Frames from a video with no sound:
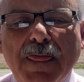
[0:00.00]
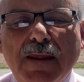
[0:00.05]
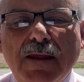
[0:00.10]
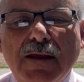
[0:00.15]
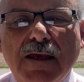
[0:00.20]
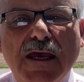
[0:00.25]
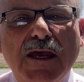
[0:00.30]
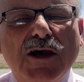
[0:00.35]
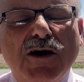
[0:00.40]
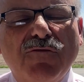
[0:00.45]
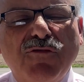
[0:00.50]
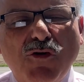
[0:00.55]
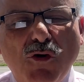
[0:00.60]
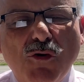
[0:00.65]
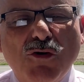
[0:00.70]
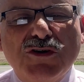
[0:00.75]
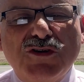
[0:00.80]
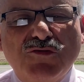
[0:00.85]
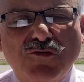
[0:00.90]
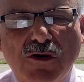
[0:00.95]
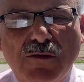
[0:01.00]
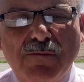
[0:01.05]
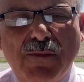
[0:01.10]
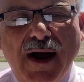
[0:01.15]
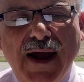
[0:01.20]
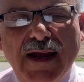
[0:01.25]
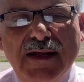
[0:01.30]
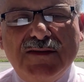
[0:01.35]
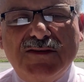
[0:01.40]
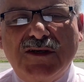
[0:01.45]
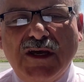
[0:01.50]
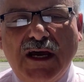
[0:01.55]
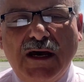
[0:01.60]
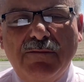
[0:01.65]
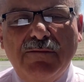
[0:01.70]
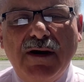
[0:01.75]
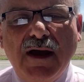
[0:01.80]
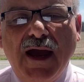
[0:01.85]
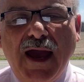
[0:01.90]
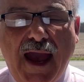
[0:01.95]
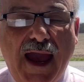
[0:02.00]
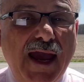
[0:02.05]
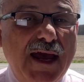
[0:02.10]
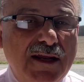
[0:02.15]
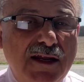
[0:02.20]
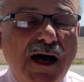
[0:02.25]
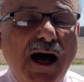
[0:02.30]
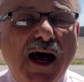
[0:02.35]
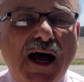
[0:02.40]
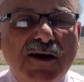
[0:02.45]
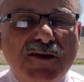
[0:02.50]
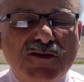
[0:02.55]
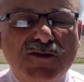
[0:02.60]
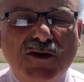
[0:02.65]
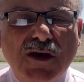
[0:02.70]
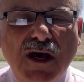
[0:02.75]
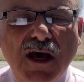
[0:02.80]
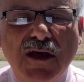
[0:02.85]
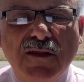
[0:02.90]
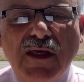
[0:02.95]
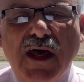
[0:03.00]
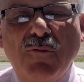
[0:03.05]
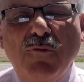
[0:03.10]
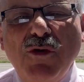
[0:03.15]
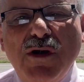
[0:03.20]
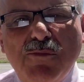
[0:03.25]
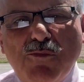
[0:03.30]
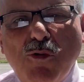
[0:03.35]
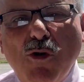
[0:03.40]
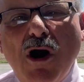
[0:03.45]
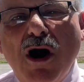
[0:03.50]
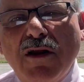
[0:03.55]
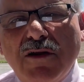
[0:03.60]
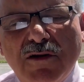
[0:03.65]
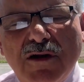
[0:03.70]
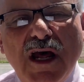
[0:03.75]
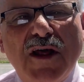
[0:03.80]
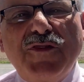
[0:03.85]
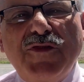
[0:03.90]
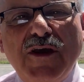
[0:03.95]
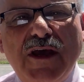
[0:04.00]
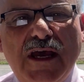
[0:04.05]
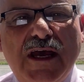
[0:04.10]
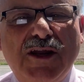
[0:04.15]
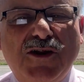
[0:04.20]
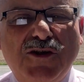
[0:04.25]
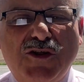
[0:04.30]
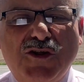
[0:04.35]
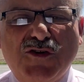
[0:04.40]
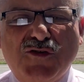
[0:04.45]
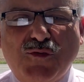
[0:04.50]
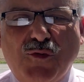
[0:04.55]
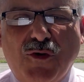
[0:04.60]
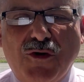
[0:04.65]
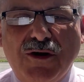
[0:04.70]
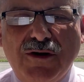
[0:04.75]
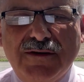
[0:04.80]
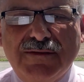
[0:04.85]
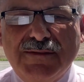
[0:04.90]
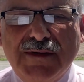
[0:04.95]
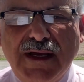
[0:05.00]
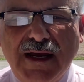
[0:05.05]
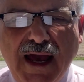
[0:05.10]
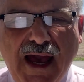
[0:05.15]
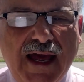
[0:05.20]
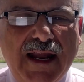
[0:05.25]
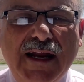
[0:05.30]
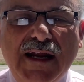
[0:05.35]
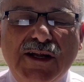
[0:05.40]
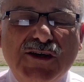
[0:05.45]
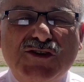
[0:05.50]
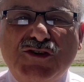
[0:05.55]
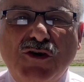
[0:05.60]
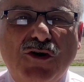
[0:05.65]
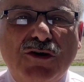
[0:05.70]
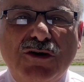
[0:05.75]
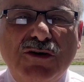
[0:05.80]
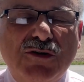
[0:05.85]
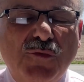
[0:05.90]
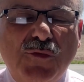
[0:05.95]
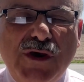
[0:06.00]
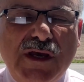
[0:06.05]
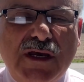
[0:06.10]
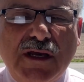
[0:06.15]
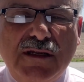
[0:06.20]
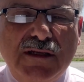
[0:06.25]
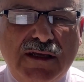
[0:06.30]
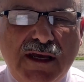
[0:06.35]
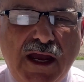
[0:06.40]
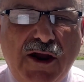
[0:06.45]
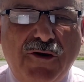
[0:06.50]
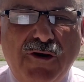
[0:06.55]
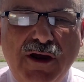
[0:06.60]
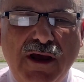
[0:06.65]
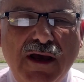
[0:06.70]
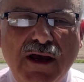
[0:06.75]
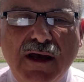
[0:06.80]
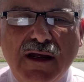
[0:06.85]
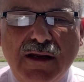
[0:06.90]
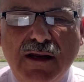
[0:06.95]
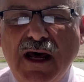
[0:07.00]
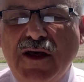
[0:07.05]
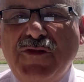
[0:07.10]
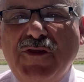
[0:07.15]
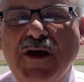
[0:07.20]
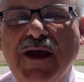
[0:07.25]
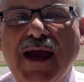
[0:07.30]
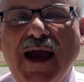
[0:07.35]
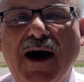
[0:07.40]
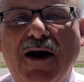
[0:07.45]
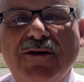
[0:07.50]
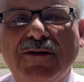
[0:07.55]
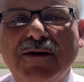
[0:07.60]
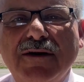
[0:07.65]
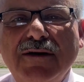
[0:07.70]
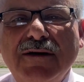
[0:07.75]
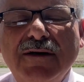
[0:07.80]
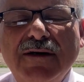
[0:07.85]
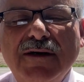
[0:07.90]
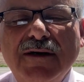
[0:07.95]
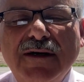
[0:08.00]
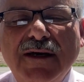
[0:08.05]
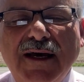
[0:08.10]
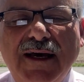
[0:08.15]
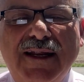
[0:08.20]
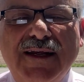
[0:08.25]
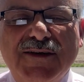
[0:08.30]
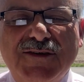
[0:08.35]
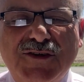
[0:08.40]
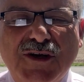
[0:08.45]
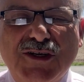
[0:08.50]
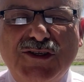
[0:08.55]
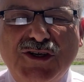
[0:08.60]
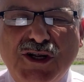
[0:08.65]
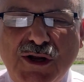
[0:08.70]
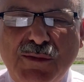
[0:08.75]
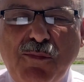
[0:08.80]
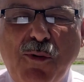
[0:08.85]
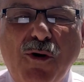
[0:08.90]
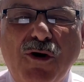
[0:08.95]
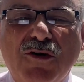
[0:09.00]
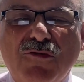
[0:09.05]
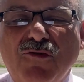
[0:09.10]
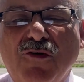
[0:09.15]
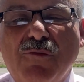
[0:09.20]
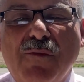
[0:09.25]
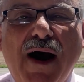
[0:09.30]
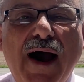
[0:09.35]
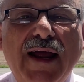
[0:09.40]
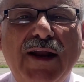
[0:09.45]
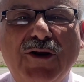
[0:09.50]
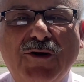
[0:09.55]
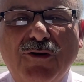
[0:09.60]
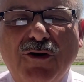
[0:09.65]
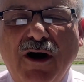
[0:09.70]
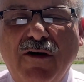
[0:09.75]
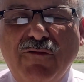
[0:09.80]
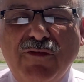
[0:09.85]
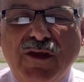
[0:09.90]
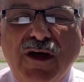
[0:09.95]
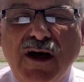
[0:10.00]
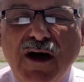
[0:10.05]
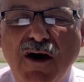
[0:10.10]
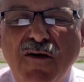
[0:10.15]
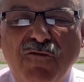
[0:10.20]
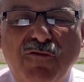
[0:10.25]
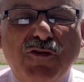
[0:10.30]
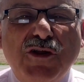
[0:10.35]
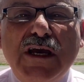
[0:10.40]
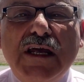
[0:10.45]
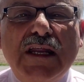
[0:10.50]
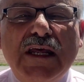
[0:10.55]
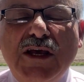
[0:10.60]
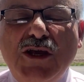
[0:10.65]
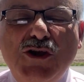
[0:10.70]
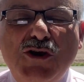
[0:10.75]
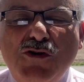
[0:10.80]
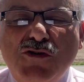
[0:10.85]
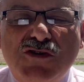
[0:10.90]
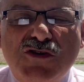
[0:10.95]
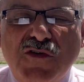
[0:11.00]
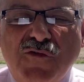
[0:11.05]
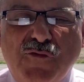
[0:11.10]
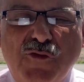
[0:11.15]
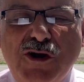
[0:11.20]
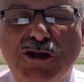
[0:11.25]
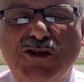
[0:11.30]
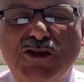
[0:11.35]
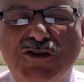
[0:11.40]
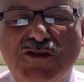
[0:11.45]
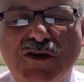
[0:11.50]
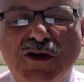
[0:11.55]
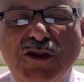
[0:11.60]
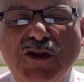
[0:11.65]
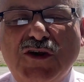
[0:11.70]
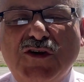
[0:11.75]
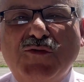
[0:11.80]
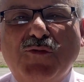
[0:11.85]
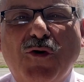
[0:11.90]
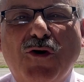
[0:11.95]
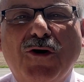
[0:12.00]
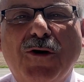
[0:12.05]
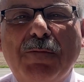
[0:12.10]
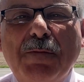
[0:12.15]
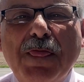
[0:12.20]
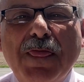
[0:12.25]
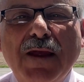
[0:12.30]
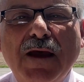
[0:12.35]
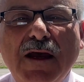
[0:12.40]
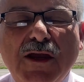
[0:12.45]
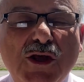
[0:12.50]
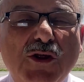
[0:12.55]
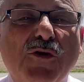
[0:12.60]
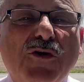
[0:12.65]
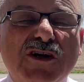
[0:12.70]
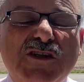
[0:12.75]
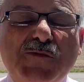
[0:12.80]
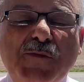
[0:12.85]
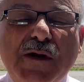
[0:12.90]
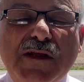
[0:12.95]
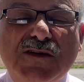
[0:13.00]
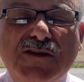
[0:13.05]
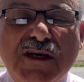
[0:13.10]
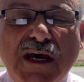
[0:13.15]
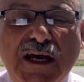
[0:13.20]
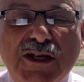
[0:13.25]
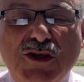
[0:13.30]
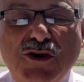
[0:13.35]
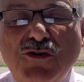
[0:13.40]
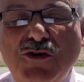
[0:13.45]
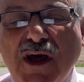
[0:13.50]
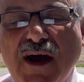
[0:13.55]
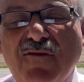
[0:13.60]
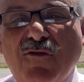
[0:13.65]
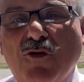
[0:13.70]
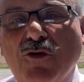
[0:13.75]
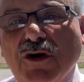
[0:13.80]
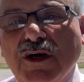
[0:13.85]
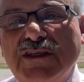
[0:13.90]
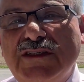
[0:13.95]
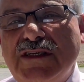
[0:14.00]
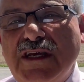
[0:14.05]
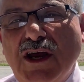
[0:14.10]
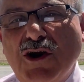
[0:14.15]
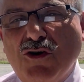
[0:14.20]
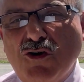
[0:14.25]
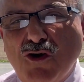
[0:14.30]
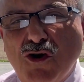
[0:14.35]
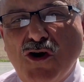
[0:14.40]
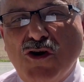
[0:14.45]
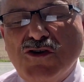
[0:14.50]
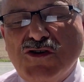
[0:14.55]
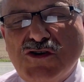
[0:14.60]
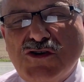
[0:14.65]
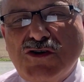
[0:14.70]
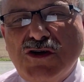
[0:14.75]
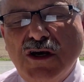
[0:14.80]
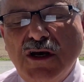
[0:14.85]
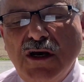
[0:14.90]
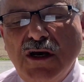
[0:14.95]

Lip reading: He, of course, reminds him and us that we brought nothing into this world, and it is certain we can carry nothing out. It is such an important reminder of the fleeting use of riches in this world. You know, it's been said you never really see a hearse